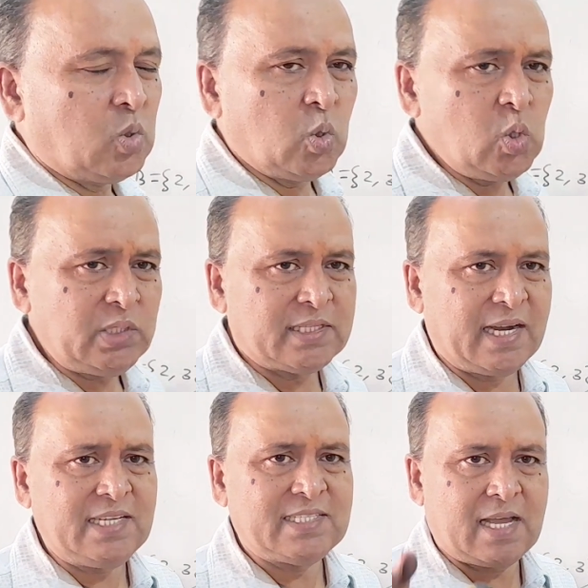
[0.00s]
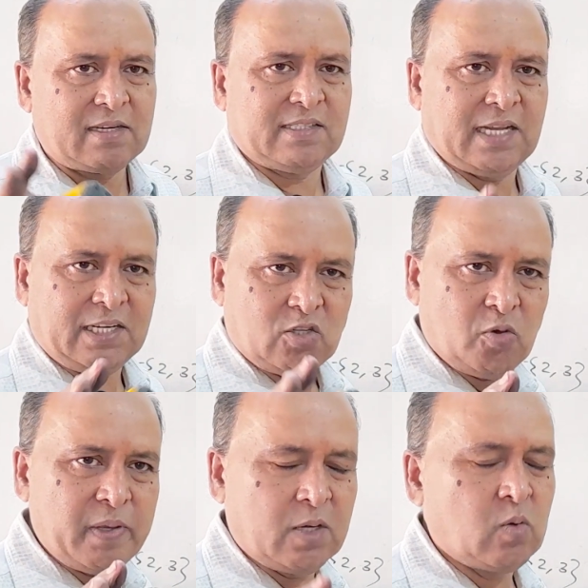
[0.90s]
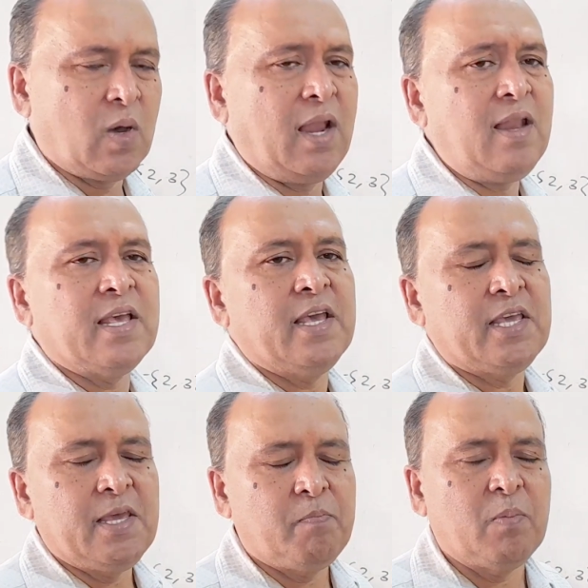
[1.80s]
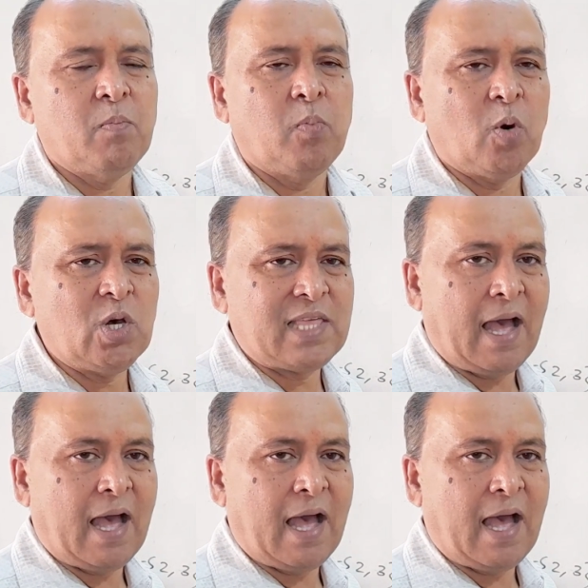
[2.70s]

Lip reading: Two sets are said to be equal if both